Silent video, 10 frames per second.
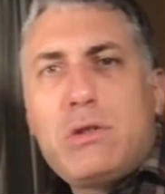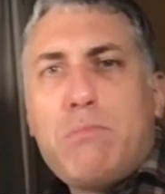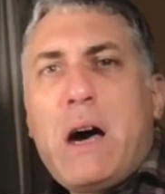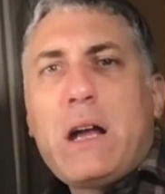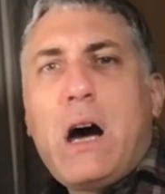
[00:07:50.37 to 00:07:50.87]

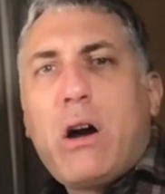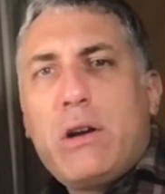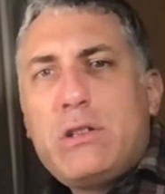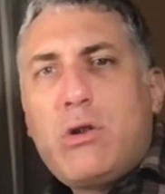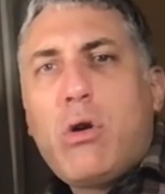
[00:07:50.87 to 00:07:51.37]
Mata Hari's
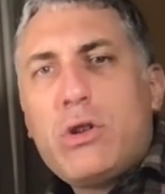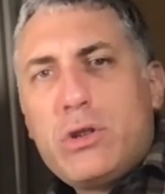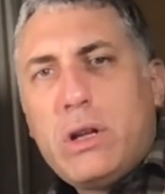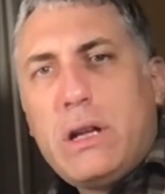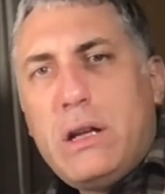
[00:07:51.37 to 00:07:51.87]

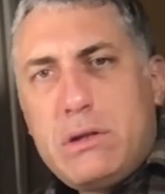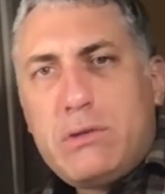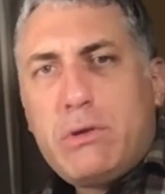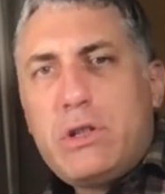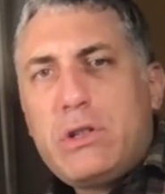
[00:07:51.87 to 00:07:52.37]
Cordial in it,
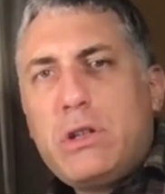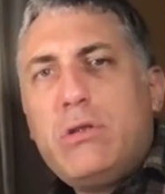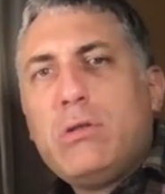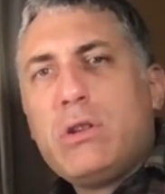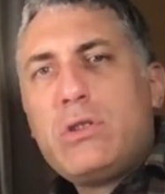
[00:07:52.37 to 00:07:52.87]
which is a
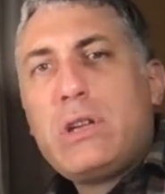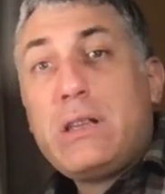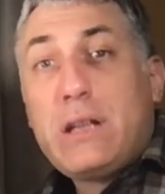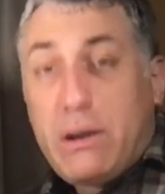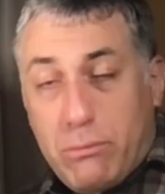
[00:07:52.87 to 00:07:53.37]
Noodler's ink
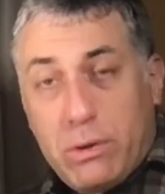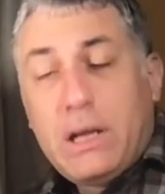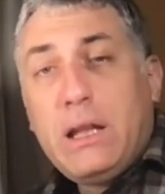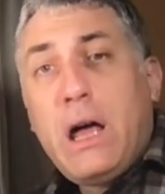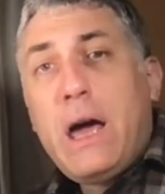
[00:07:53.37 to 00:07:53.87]
that I really
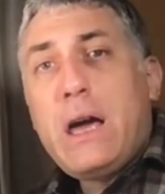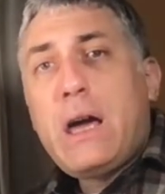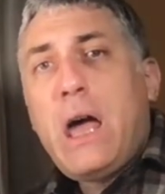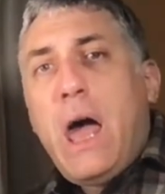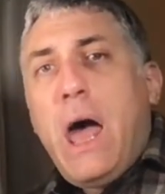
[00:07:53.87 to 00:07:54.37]
like.
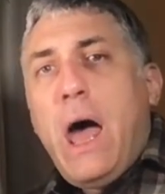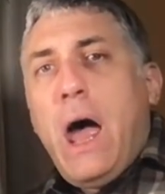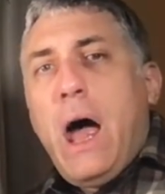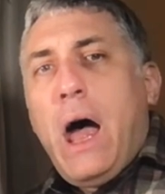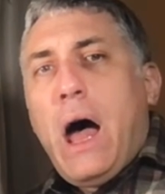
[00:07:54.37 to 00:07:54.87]

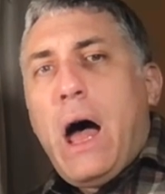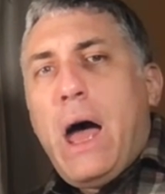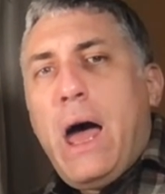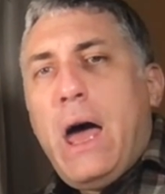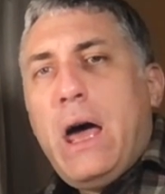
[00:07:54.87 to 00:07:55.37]

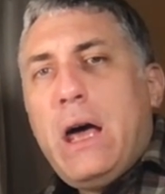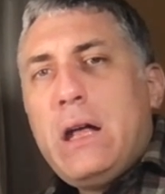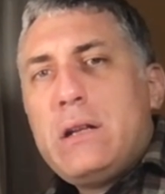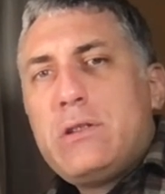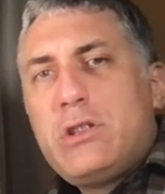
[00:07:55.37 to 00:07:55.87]

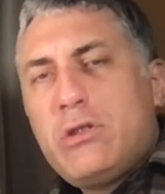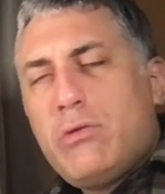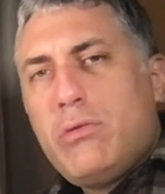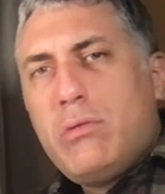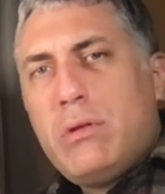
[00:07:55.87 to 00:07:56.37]
And
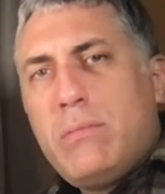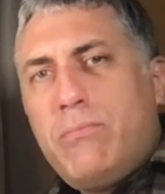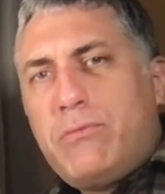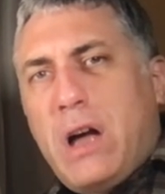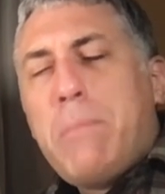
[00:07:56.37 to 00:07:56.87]
so
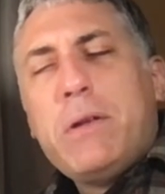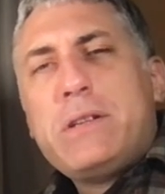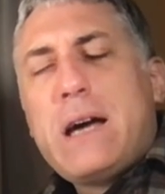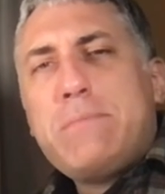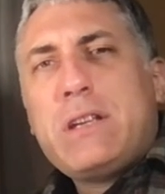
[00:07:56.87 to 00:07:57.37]
a couple of
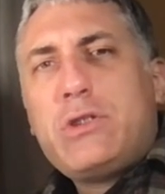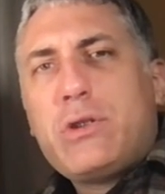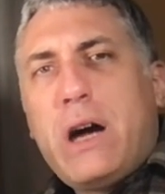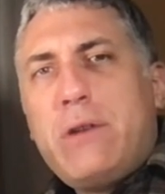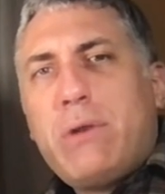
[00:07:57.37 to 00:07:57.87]
times I
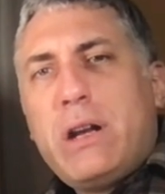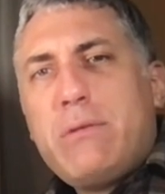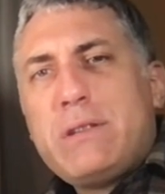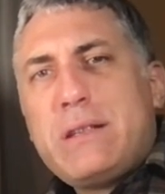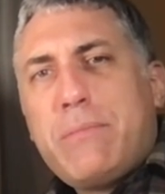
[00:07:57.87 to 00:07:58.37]
tried writing
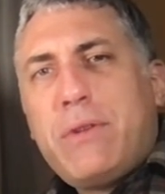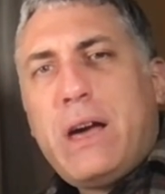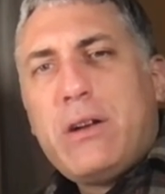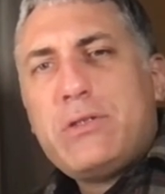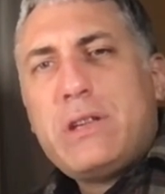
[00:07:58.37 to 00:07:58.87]
with something
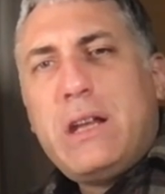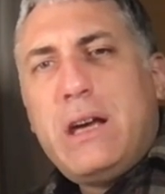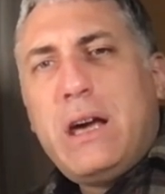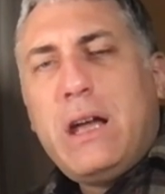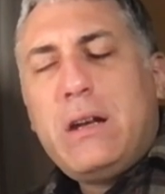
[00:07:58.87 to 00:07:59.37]
else in it,
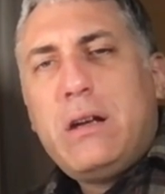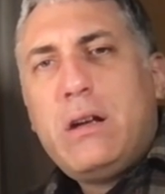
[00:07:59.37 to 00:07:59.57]
and...